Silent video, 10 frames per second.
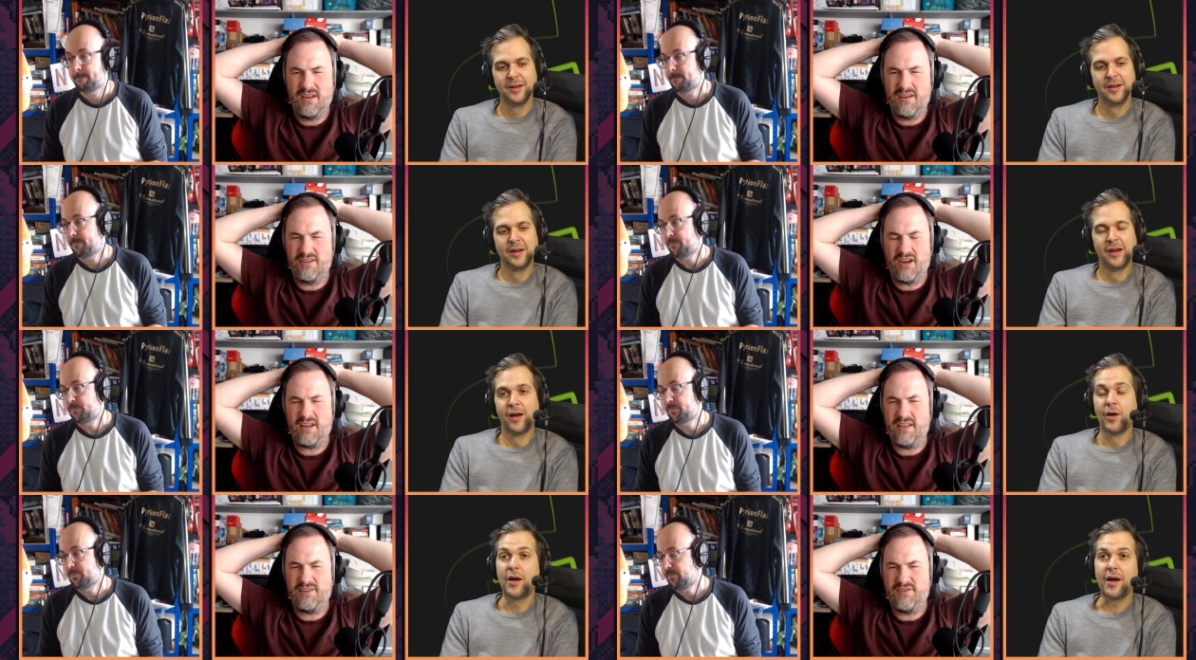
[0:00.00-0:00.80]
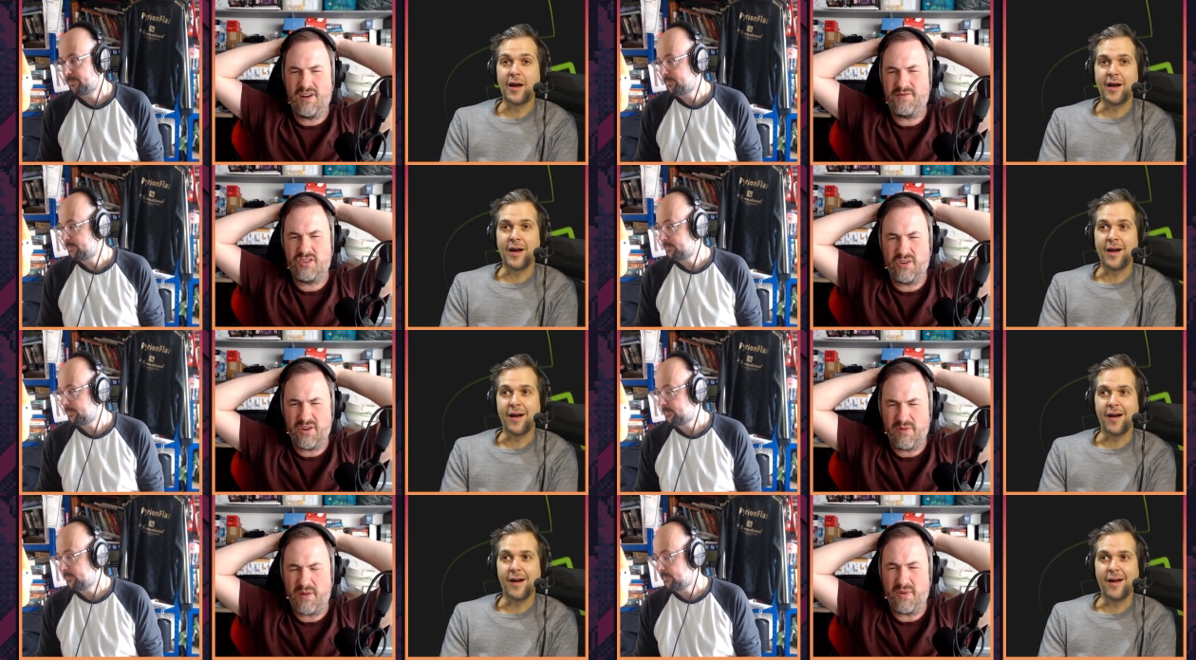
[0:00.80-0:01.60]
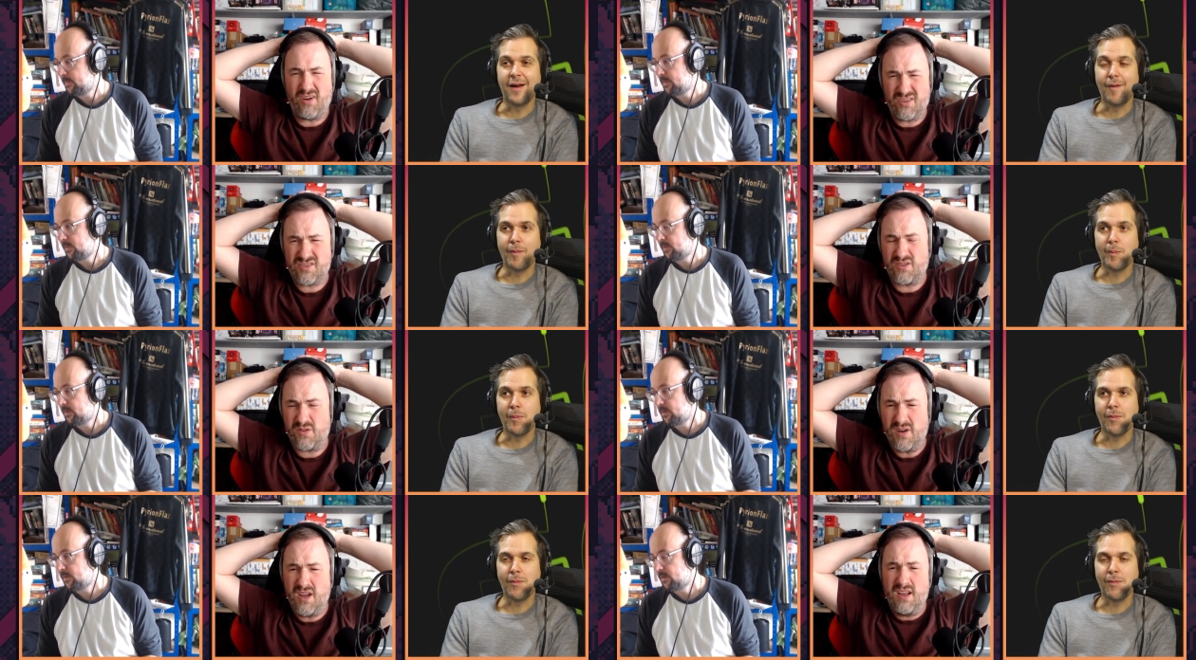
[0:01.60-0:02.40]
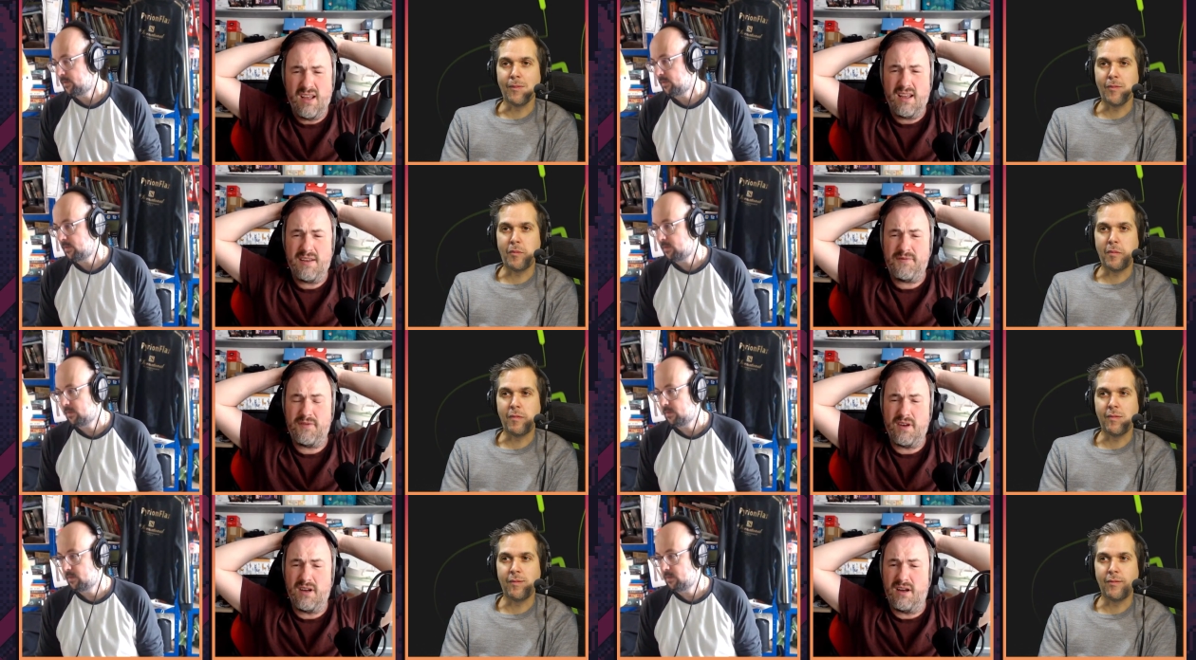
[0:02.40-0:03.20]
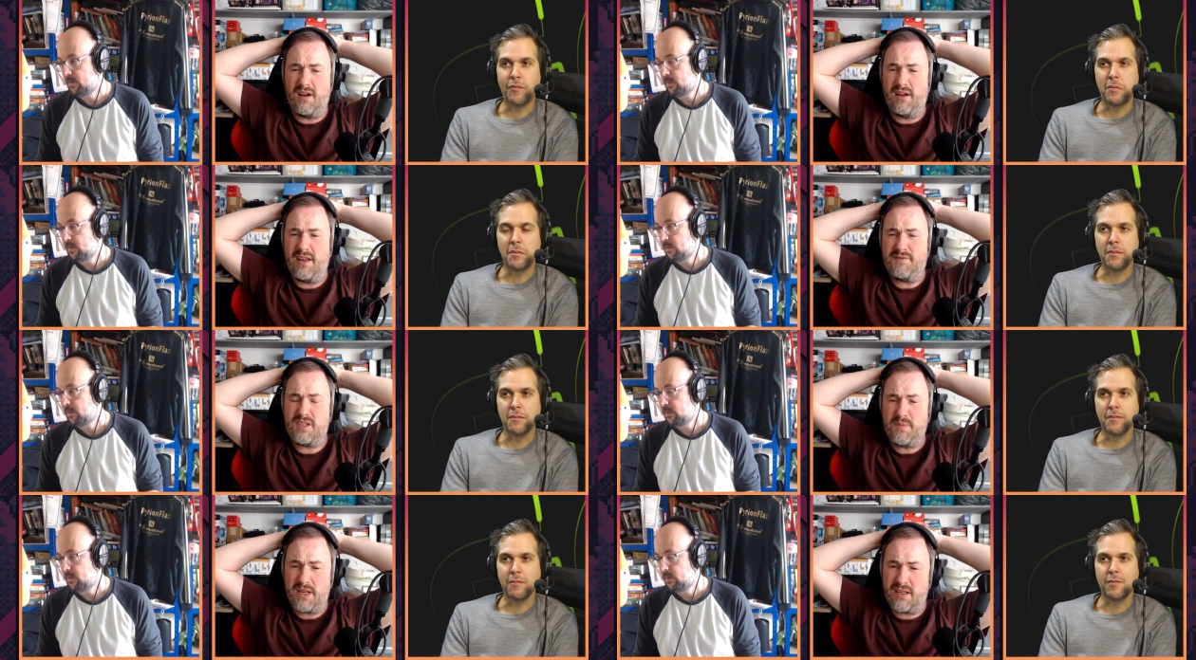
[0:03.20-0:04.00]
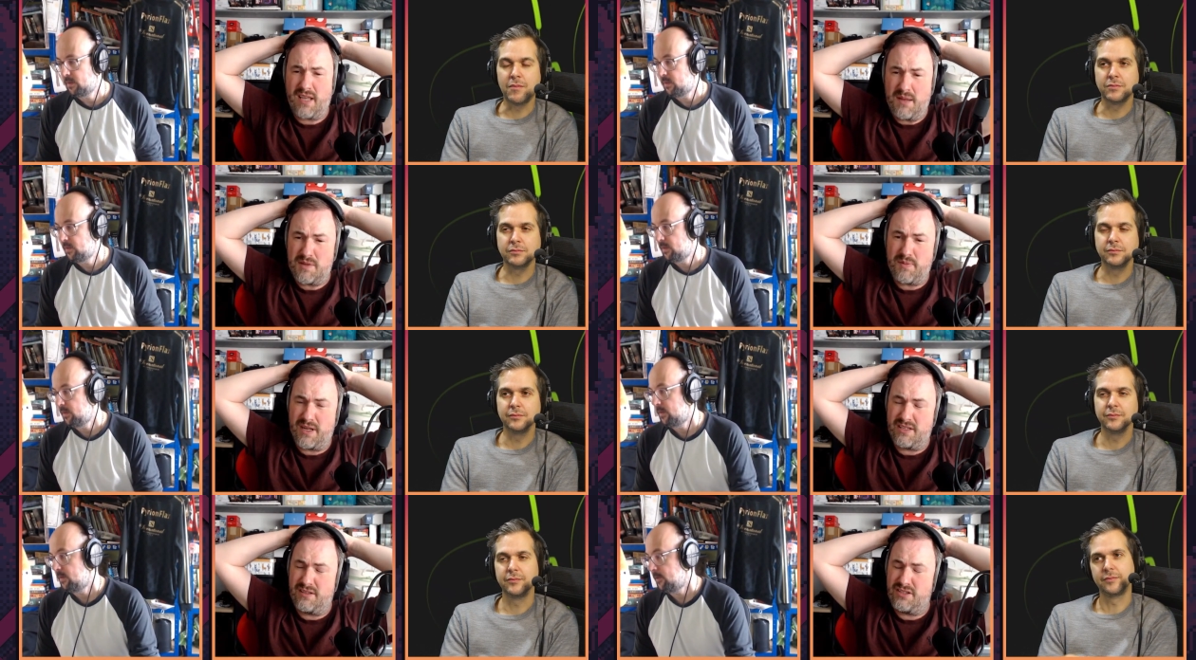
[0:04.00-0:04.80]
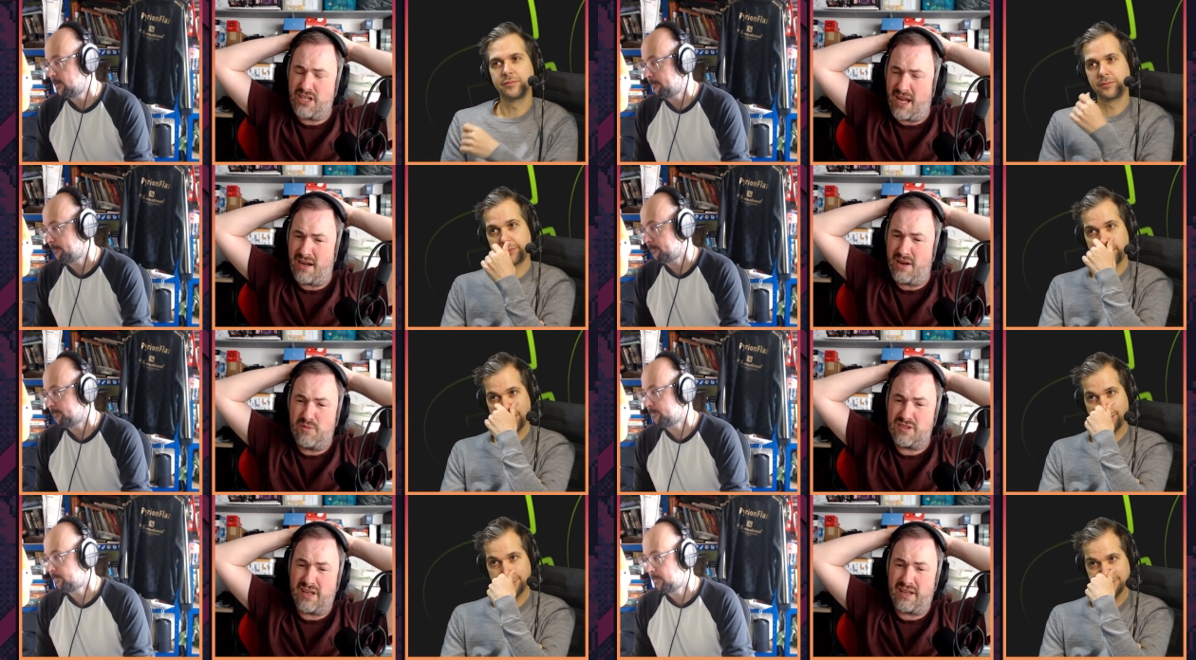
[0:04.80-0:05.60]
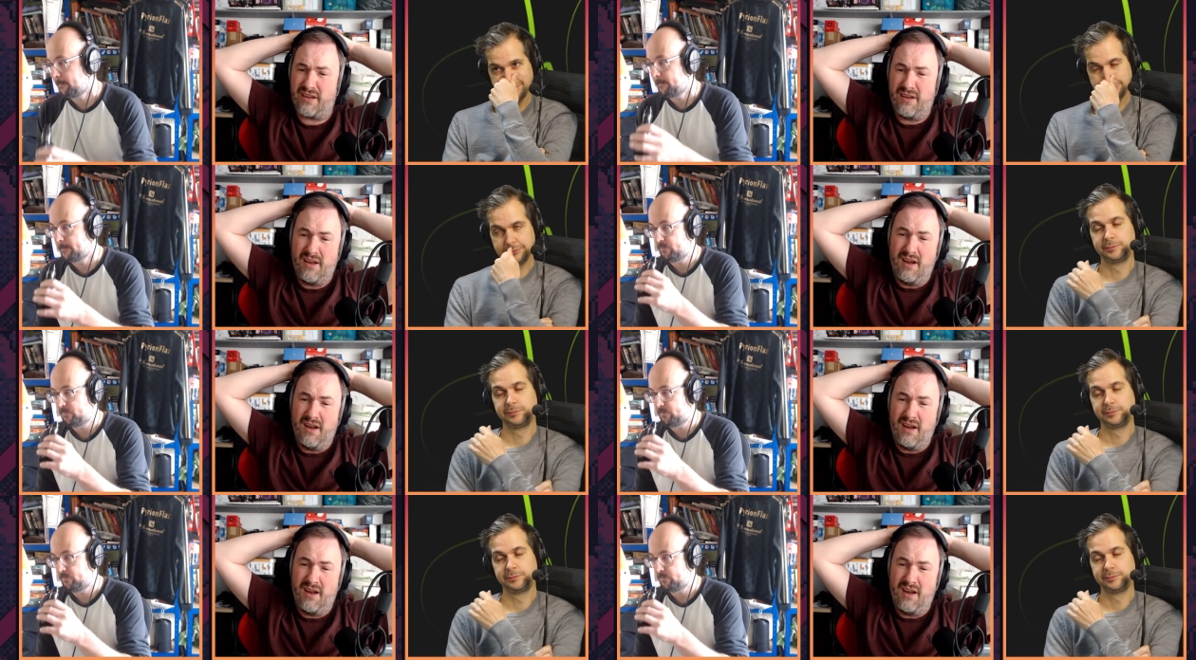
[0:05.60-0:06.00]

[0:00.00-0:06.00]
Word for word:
Speaker 1: not not for joking around, but also if if somebody came to my chat and was like,